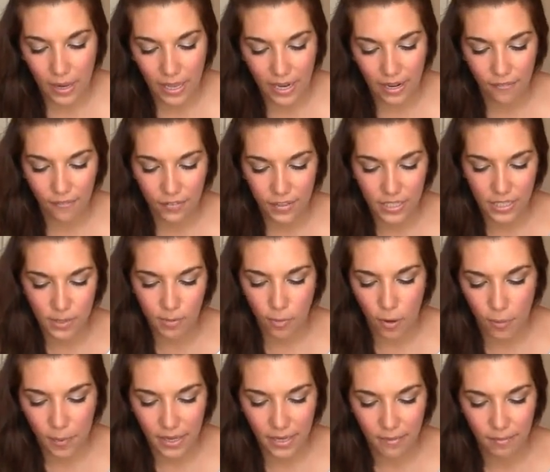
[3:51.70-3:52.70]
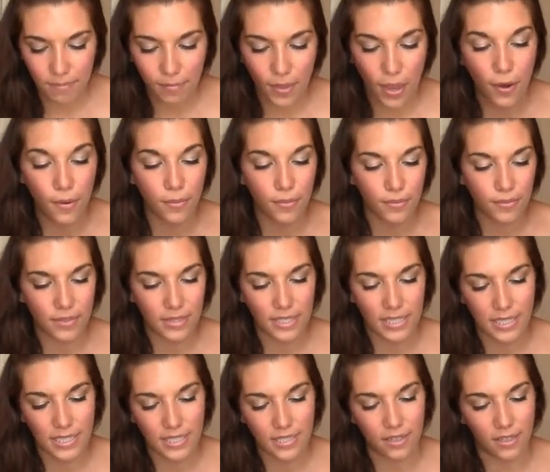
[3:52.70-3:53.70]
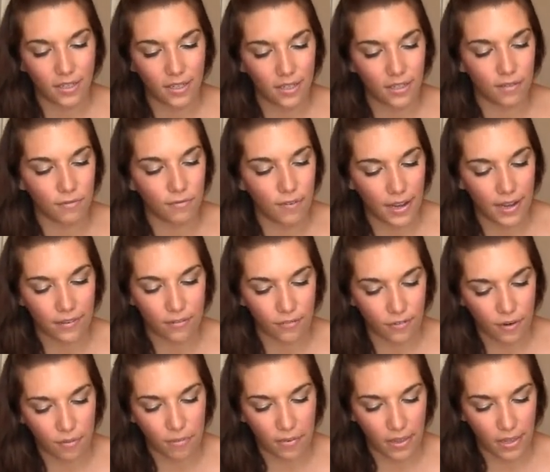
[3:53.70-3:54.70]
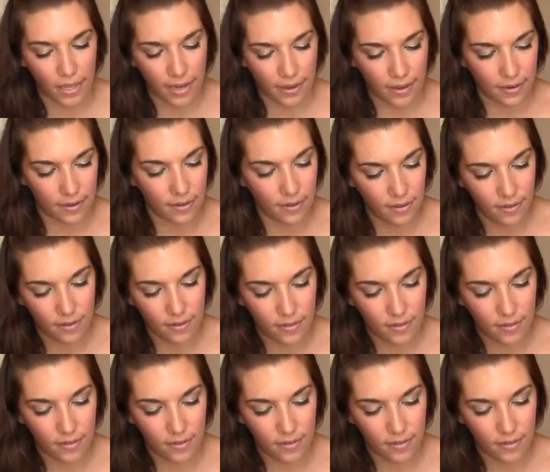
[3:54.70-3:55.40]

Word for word: Waiting for this moment. Oh, these are in fact from Glenn.